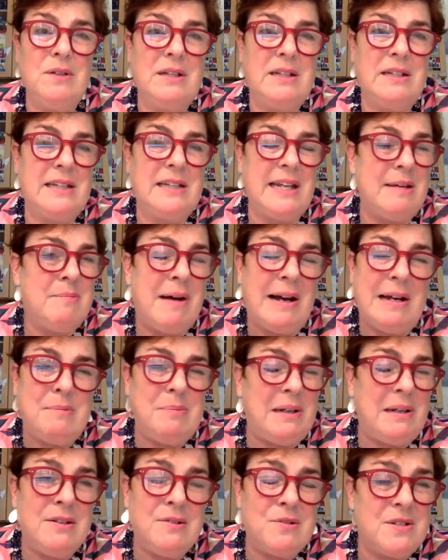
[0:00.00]
they might
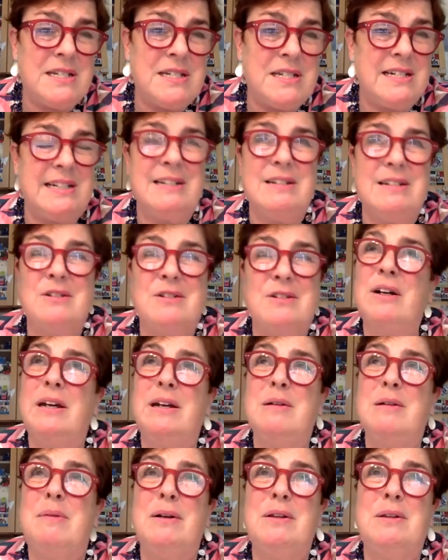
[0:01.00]
be interested in
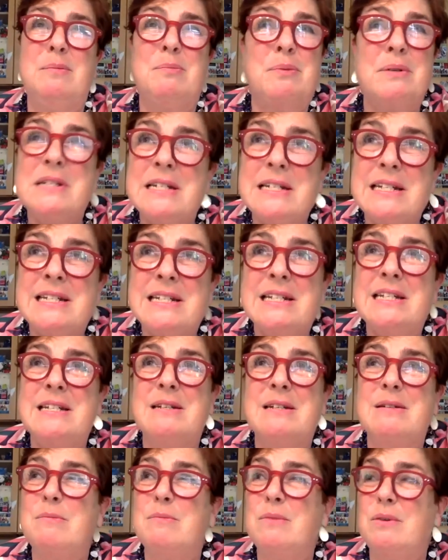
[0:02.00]
talking about the prison
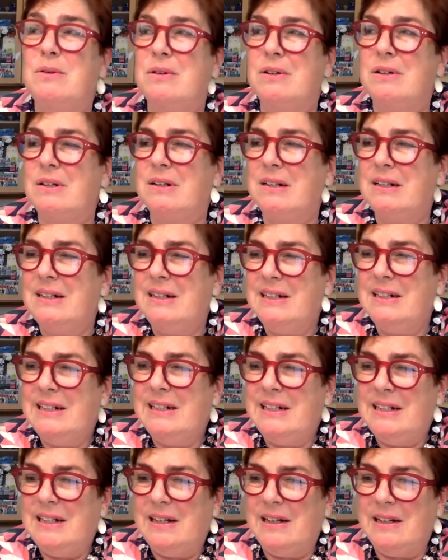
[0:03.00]
system, or
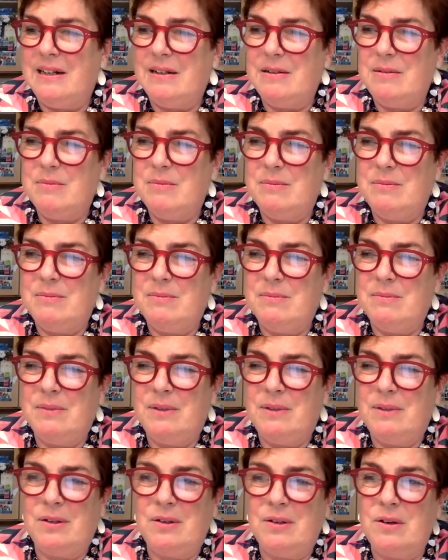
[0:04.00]

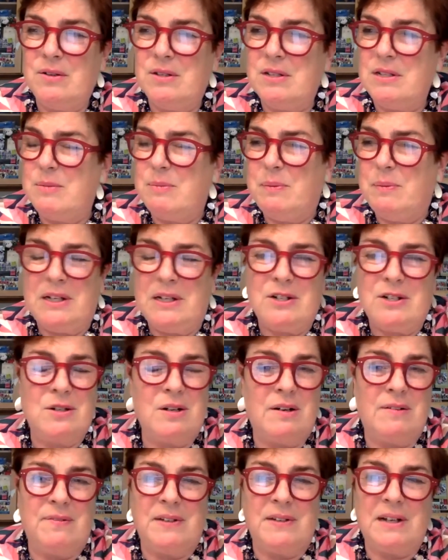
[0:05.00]
the
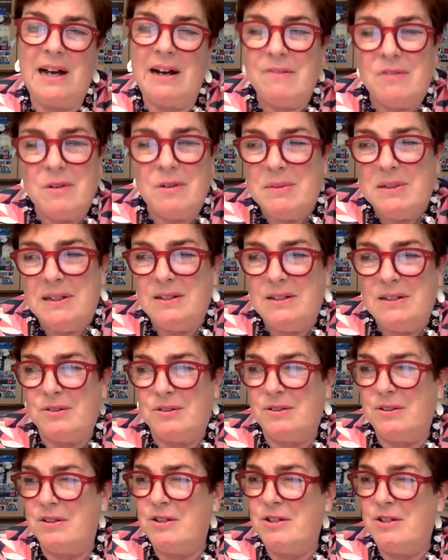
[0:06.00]
depiction of the government
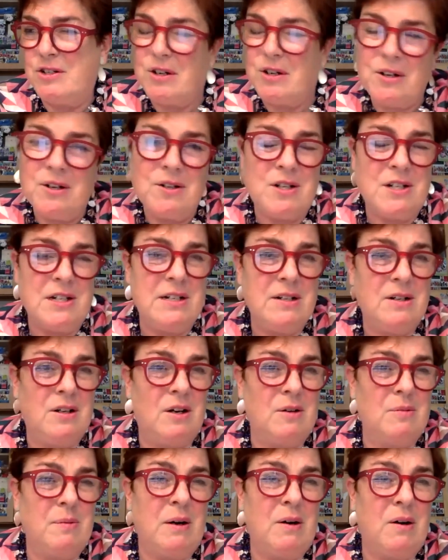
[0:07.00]
or the church in A
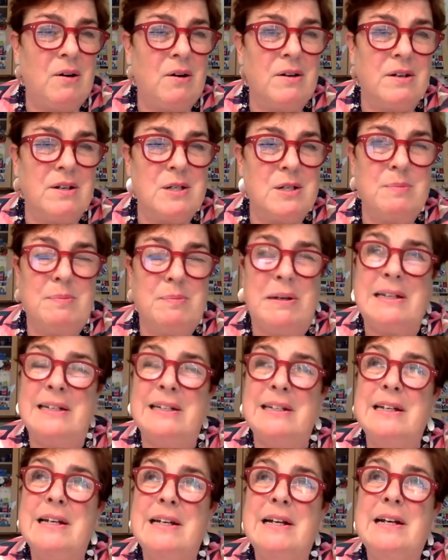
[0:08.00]
Clockwork Orange,
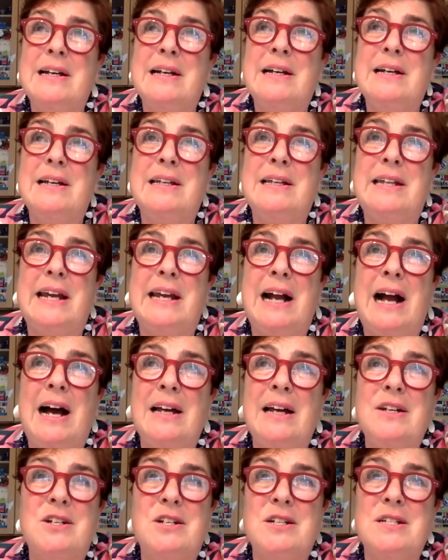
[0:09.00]
but they
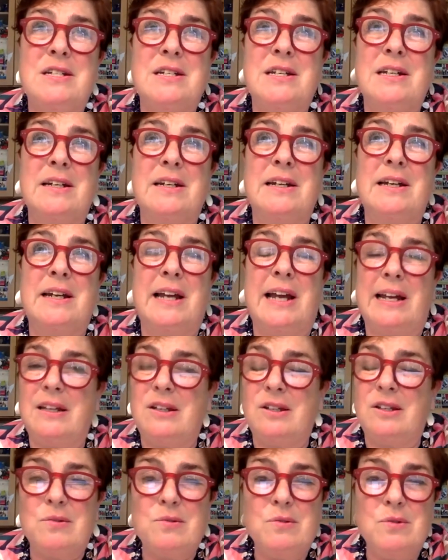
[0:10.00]
can't just
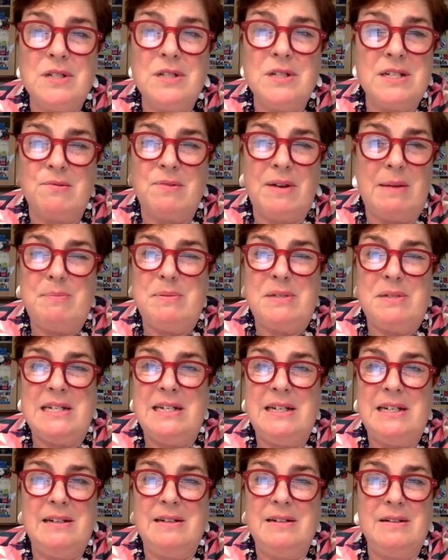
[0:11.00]
get through this rape
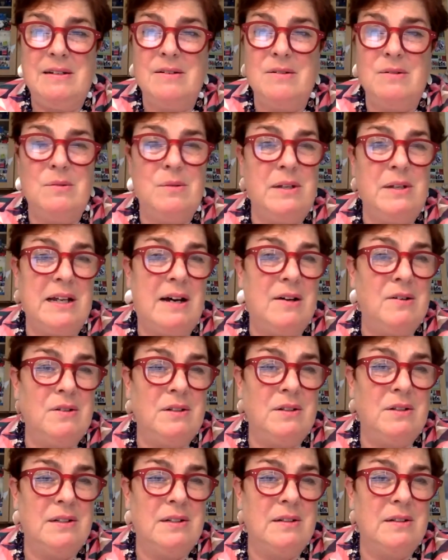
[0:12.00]
scene without